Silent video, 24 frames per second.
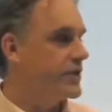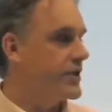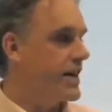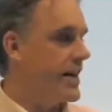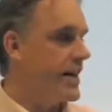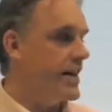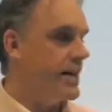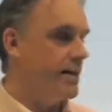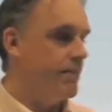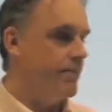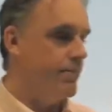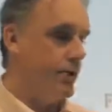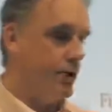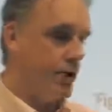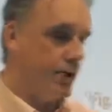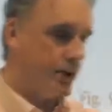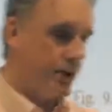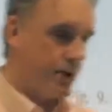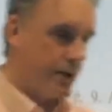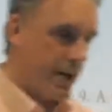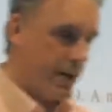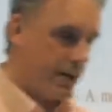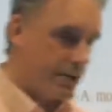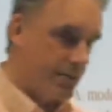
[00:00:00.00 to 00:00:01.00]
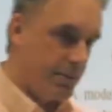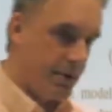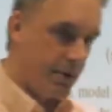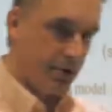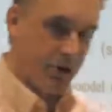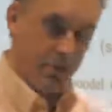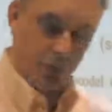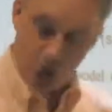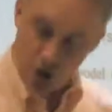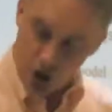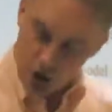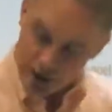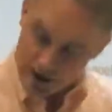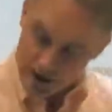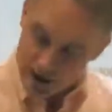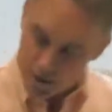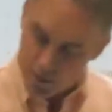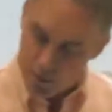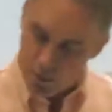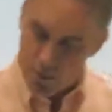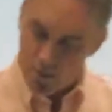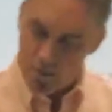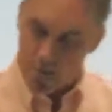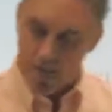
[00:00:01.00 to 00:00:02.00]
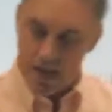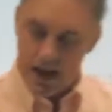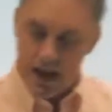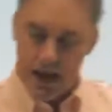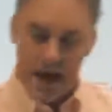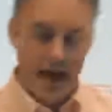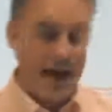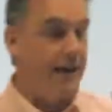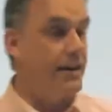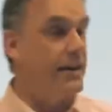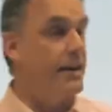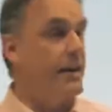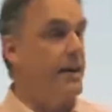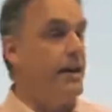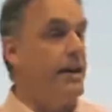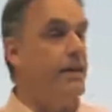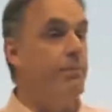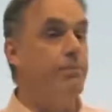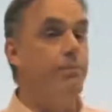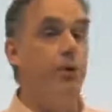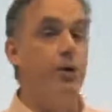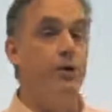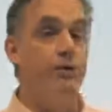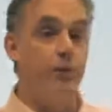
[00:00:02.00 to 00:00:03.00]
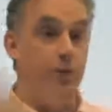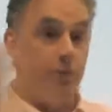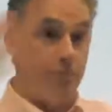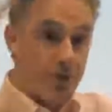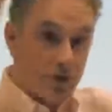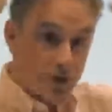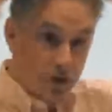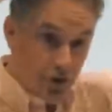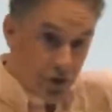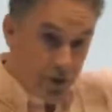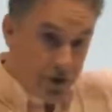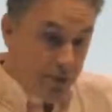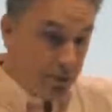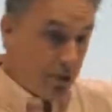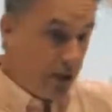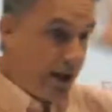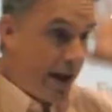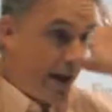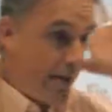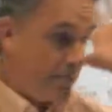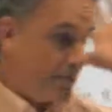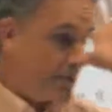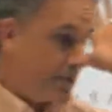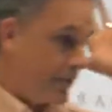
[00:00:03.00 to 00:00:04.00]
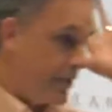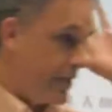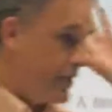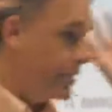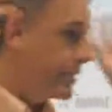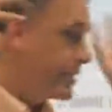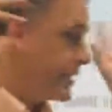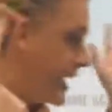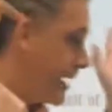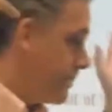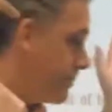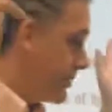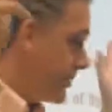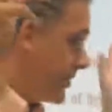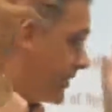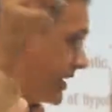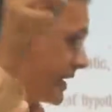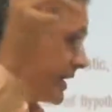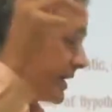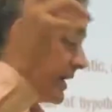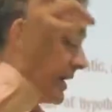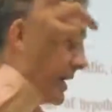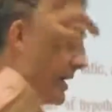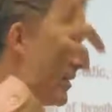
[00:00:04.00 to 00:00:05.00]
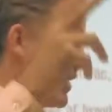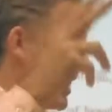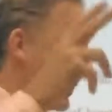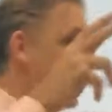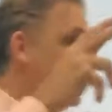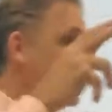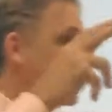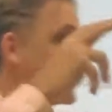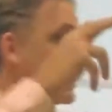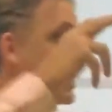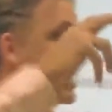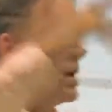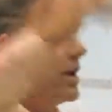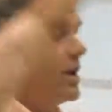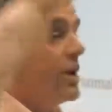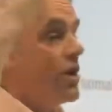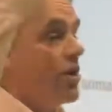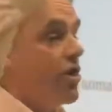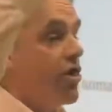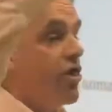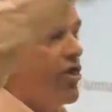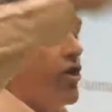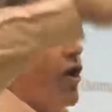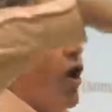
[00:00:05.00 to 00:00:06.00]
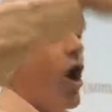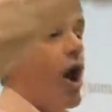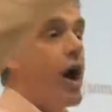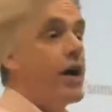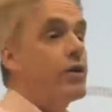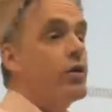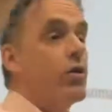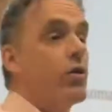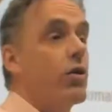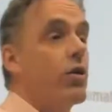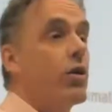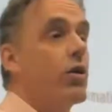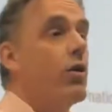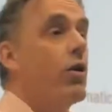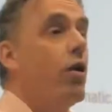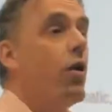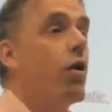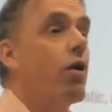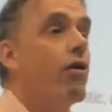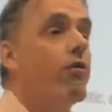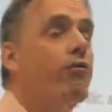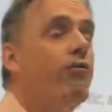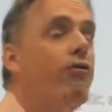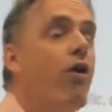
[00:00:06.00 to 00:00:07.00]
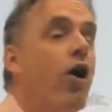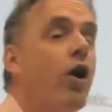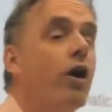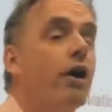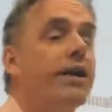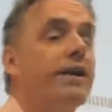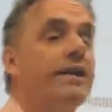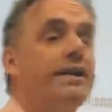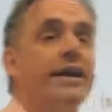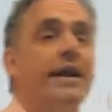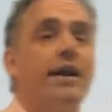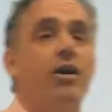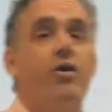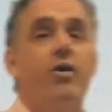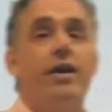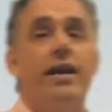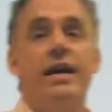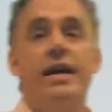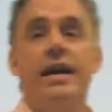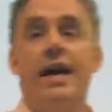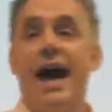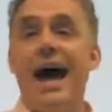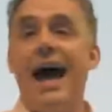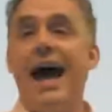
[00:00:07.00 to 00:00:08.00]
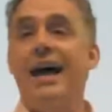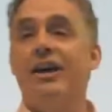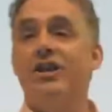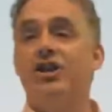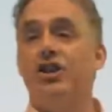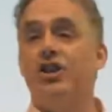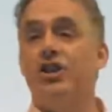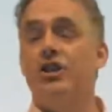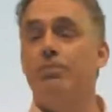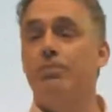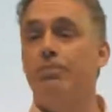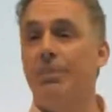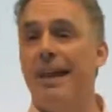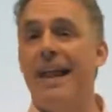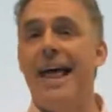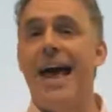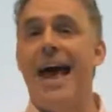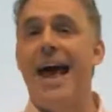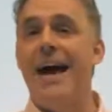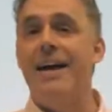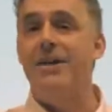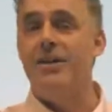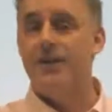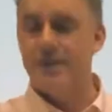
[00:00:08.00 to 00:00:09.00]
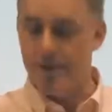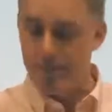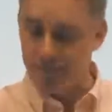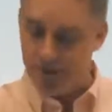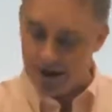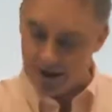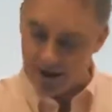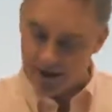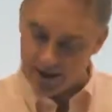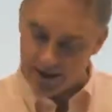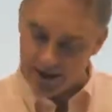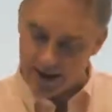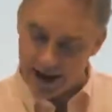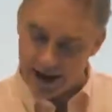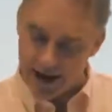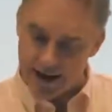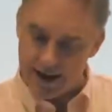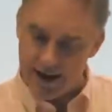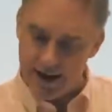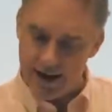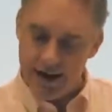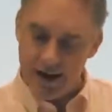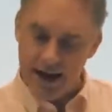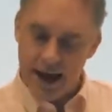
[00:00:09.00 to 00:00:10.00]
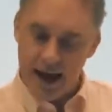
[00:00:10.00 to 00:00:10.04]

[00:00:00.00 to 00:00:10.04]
state input, that's about the body, and input from the cerebral hemispheres. Hypothetically, that's thought or voluntary action, plan, something like that.